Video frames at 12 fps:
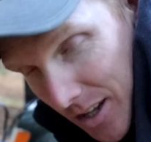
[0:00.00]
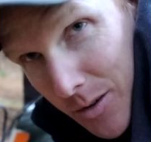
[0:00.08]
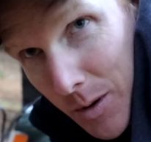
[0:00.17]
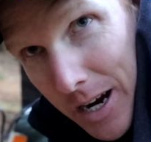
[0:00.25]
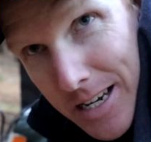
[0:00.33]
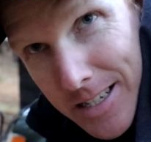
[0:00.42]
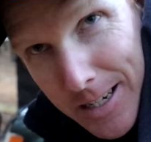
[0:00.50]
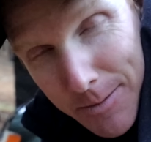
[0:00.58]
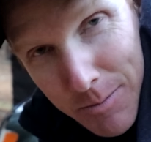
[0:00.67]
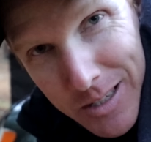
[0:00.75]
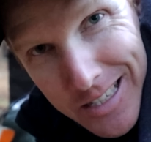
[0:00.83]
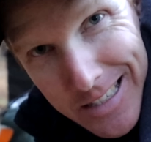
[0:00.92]
Otherwise,
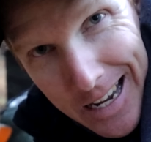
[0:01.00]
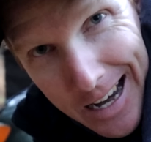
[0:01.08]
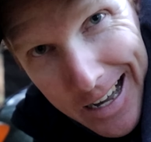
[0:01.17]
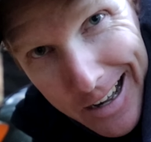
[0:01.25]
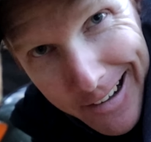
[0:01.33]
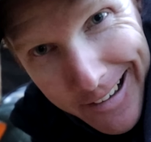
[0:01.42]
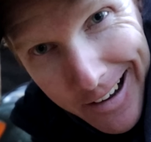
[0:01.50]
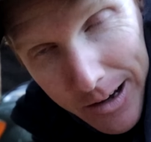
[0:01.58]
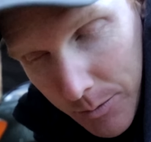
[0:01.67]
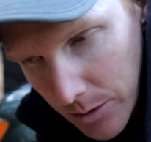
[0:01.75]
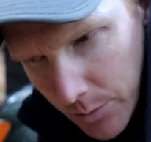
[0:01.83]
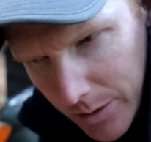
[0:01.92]
I'm staying here
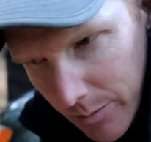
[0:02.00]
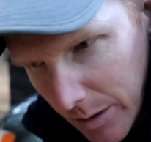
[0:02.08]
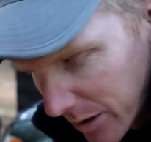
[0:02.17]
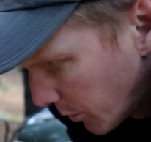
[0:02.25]
tonight, which wouldn't be